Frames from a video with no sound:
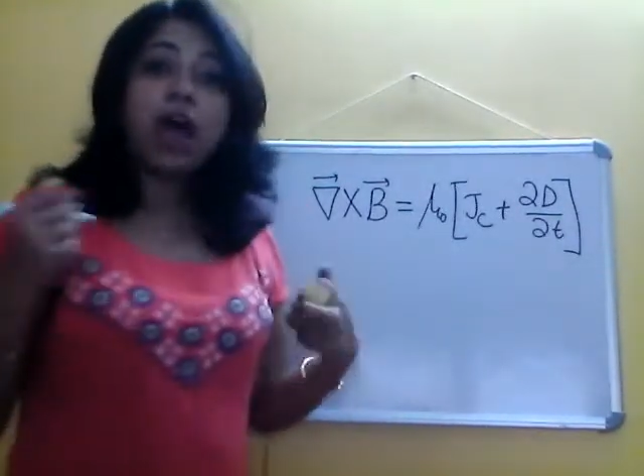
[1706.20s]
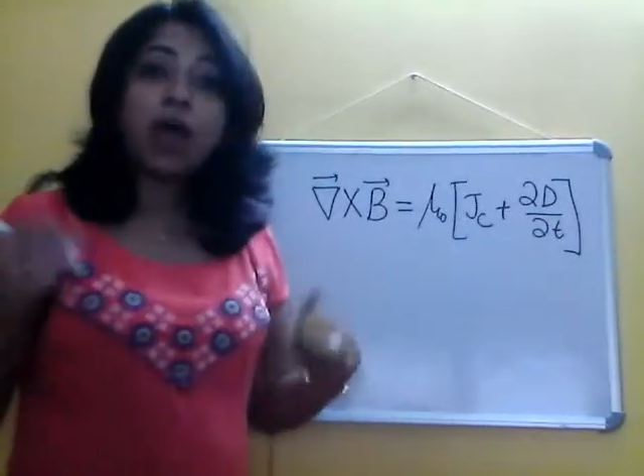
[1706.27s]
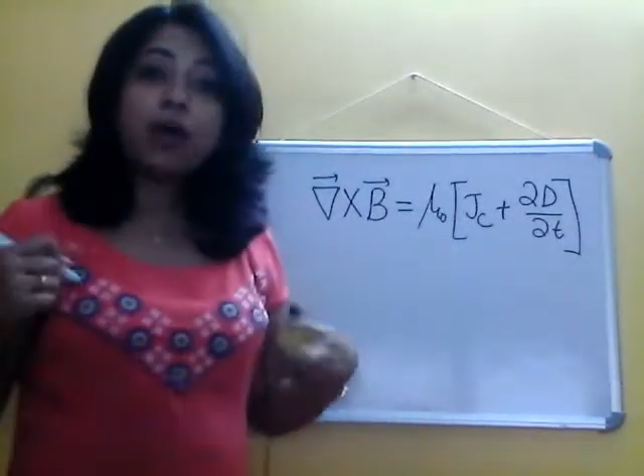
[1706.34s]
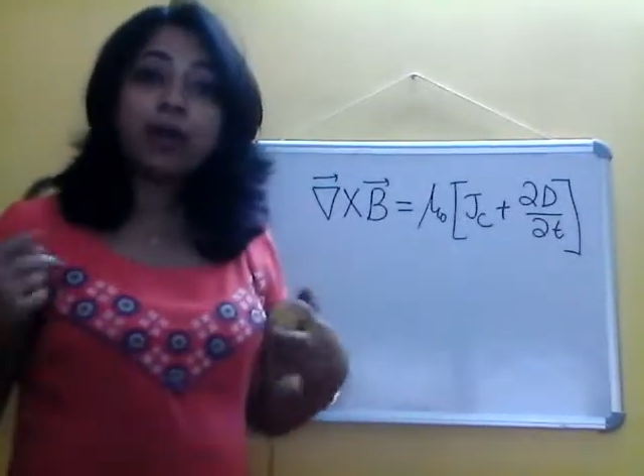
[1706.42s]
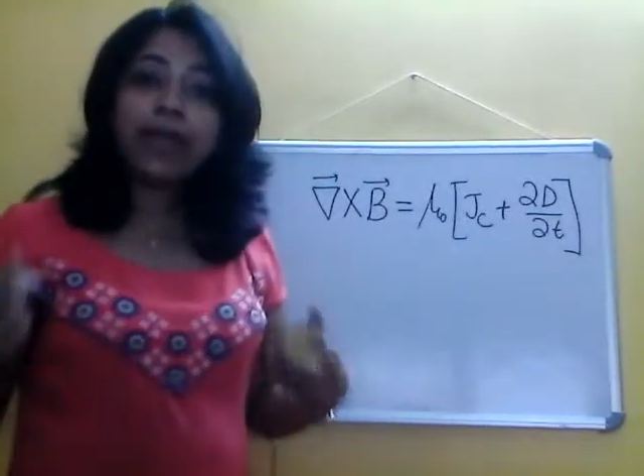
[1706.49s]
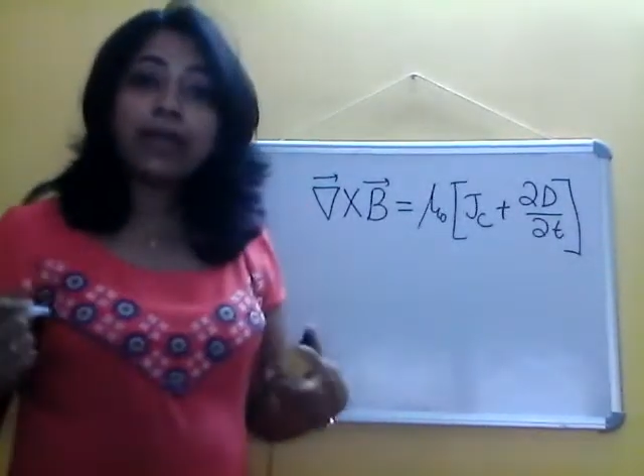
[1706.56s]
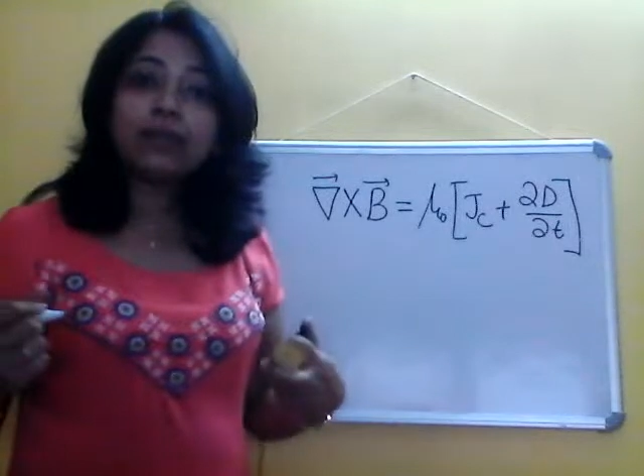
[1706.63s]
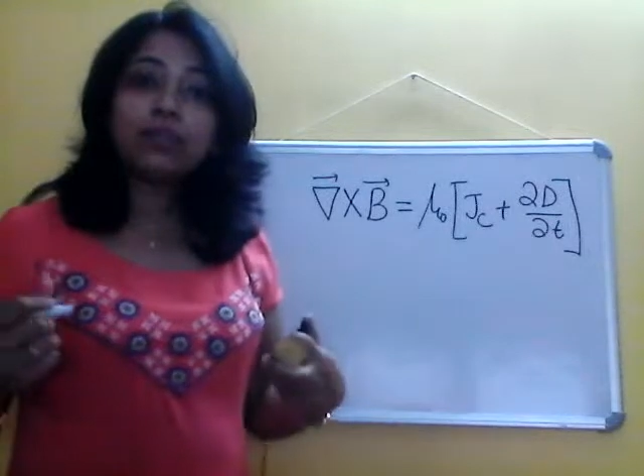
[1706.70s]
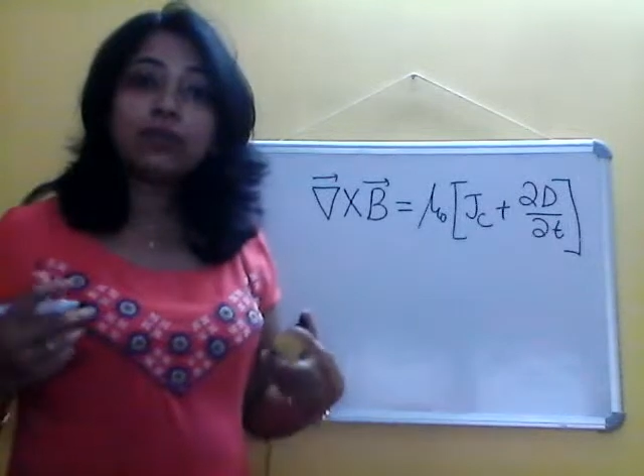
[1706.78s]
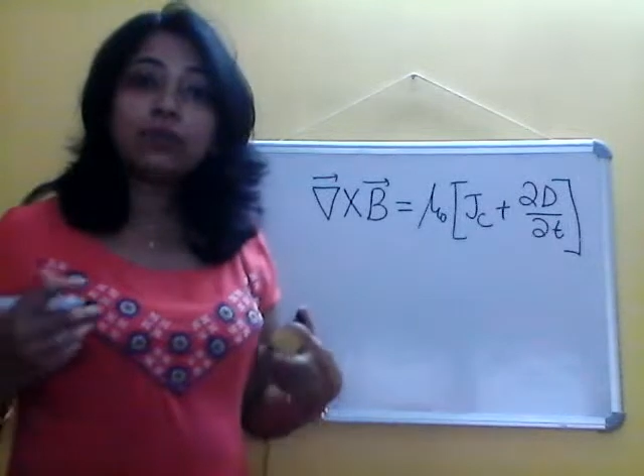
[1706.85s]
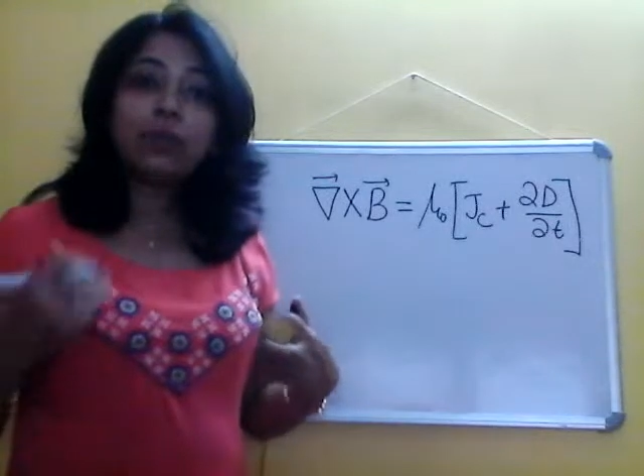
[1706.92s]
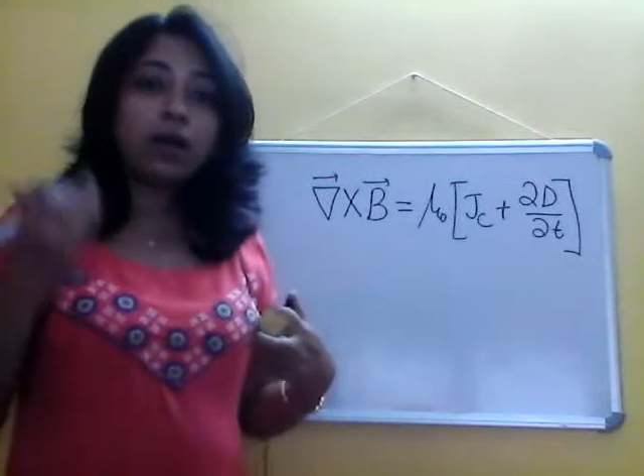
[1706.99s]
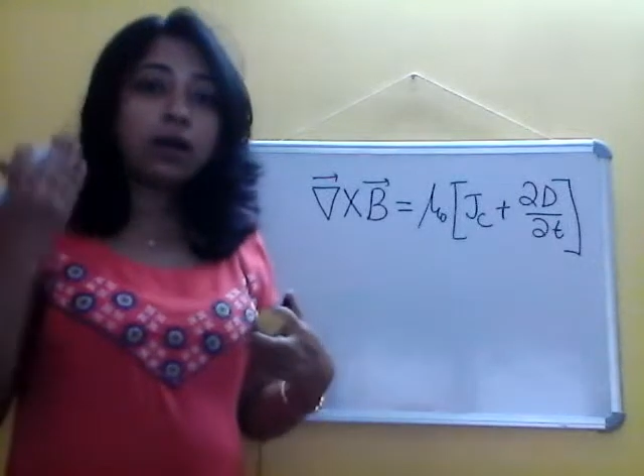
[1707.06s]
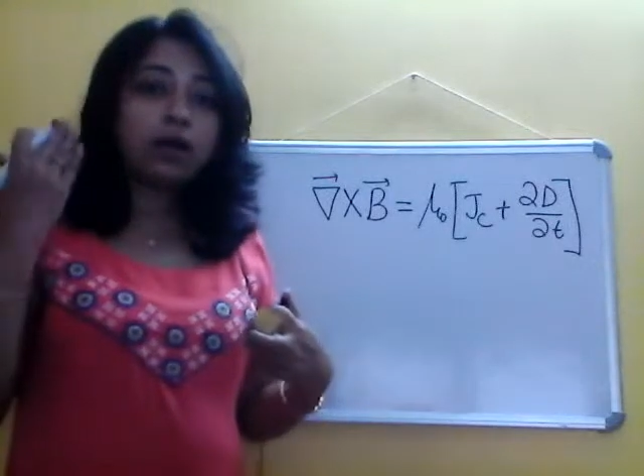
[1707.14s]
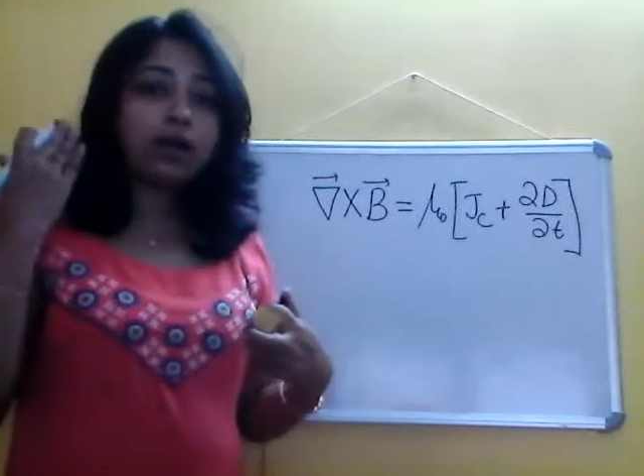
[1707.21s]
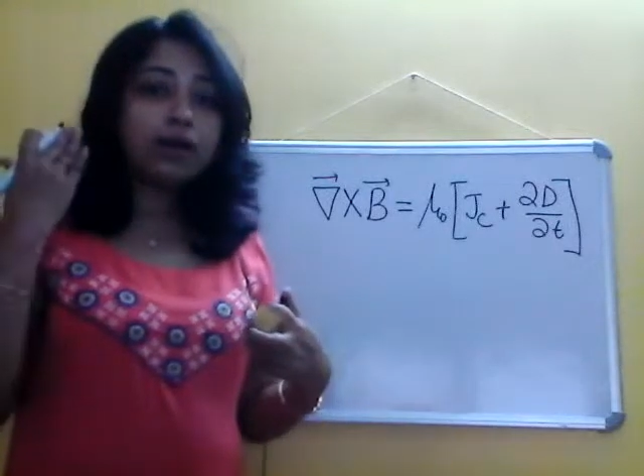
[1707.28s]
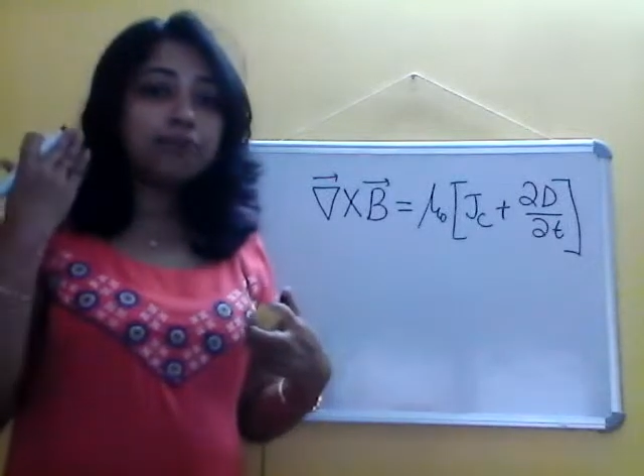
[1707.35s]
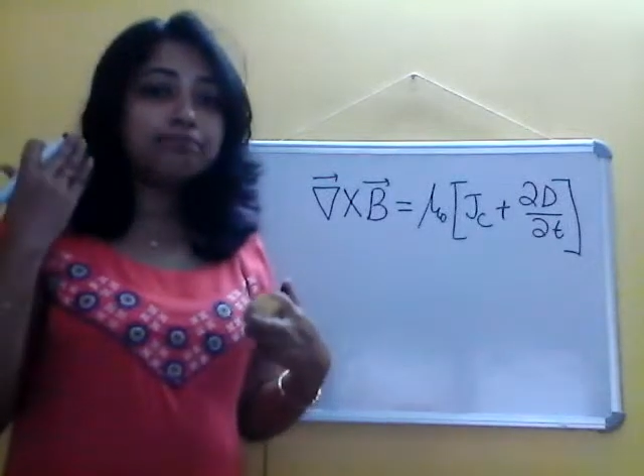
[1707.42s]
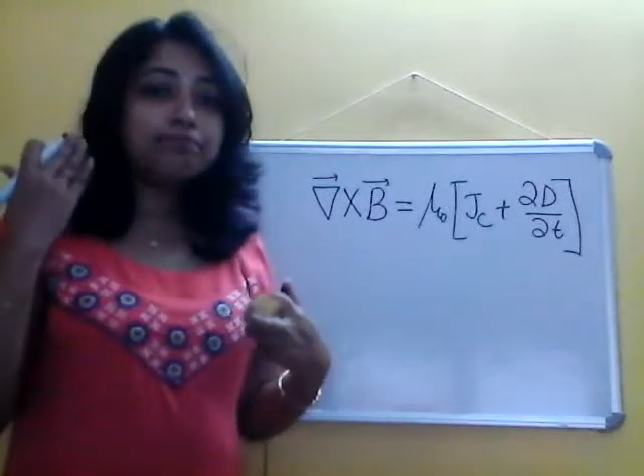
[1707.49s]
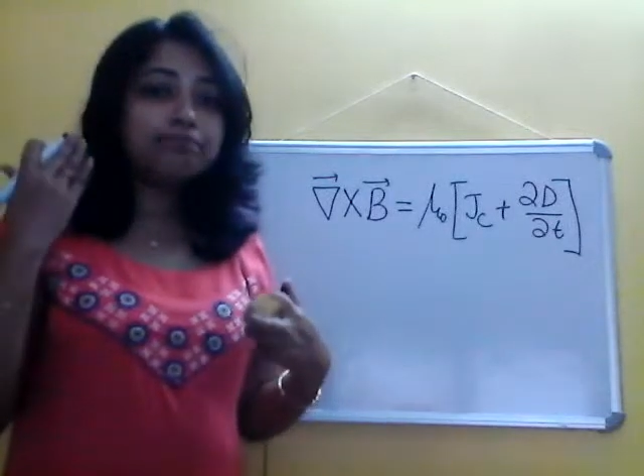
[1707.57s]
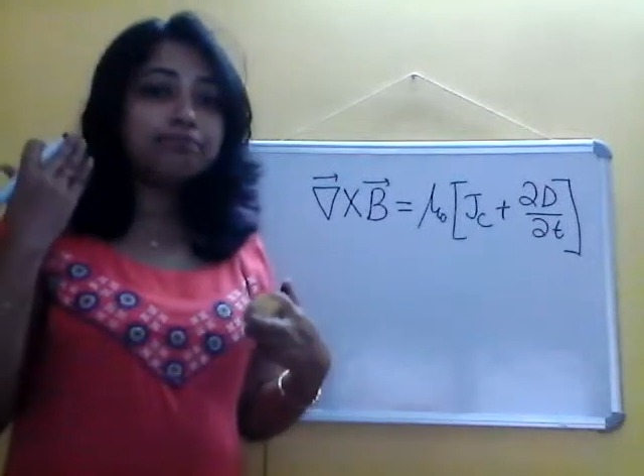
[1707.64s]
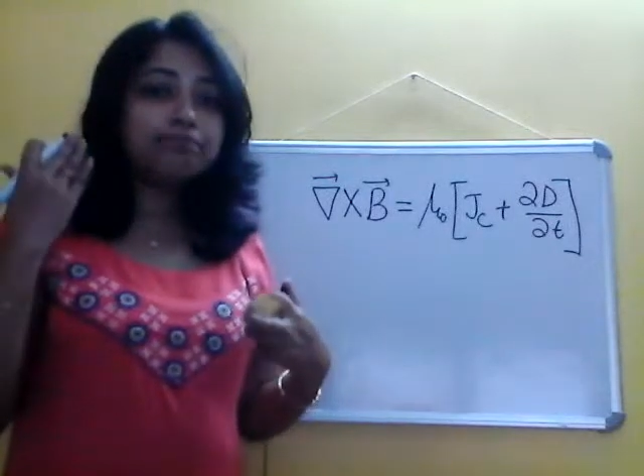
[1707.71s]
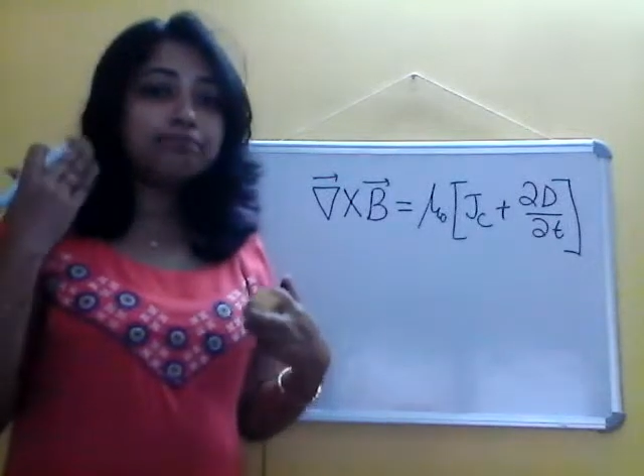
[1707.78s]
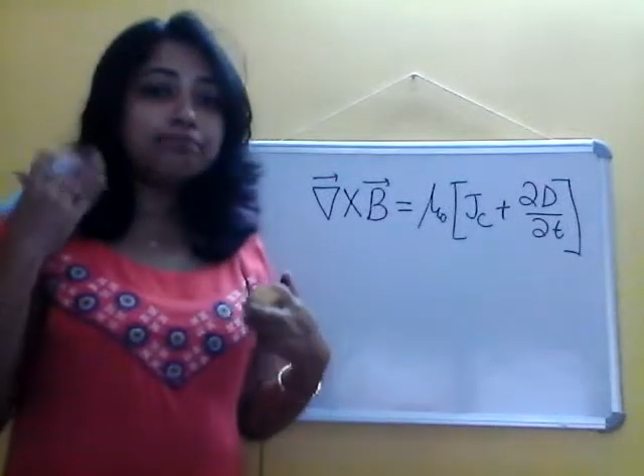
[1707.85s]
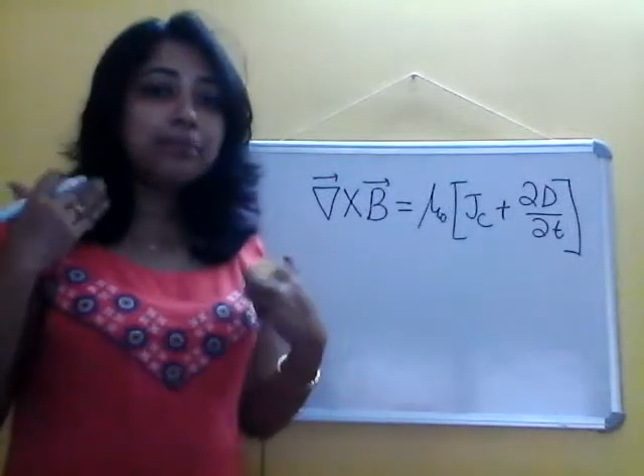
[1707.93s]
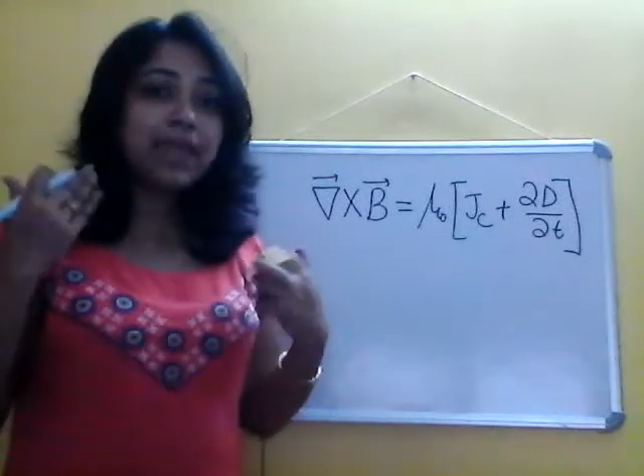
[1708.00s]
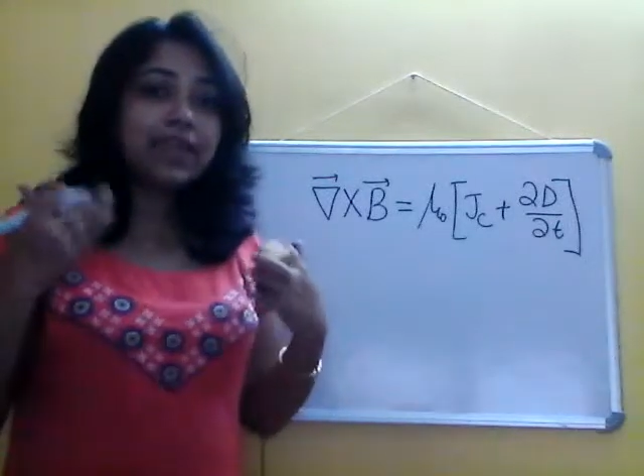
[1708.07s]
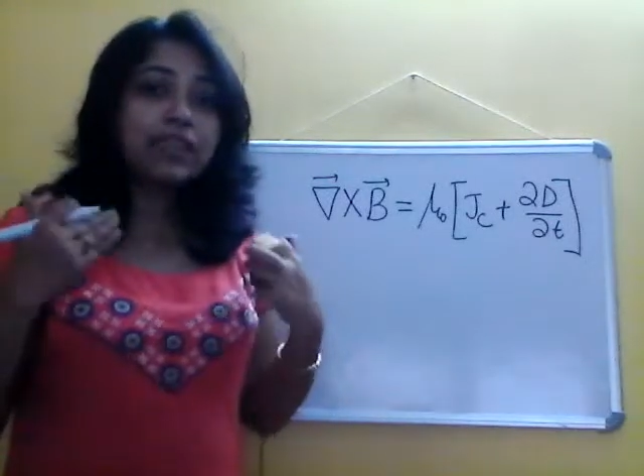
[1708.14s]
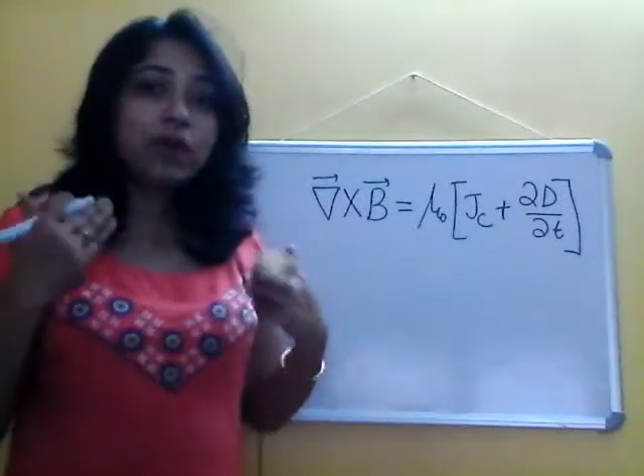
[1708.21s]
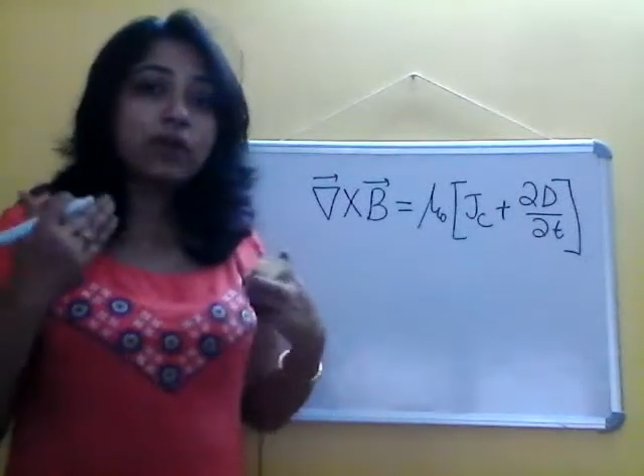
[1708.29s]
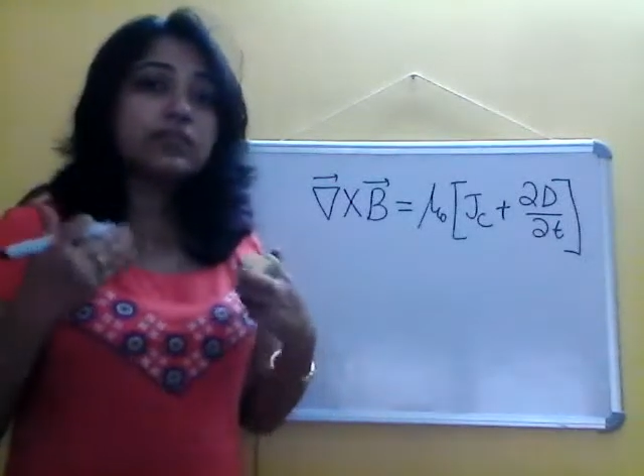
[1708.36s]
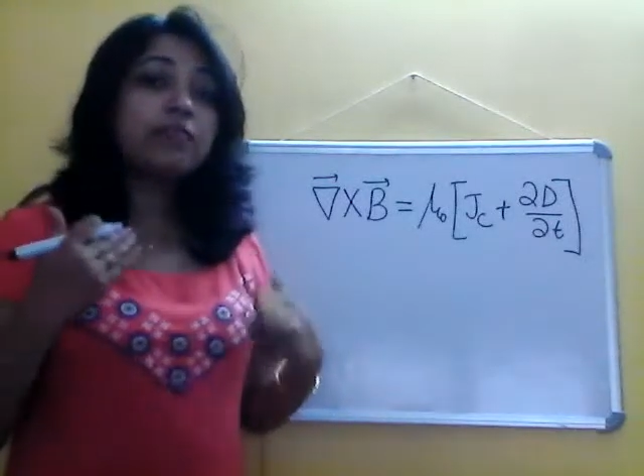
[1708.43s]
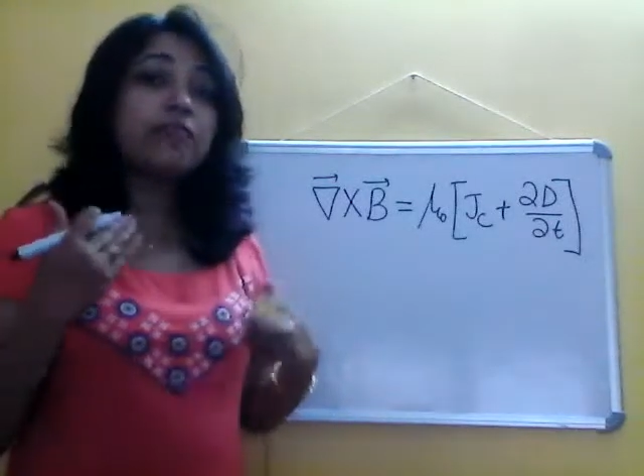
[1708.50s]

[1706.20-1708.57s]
how can you make yourself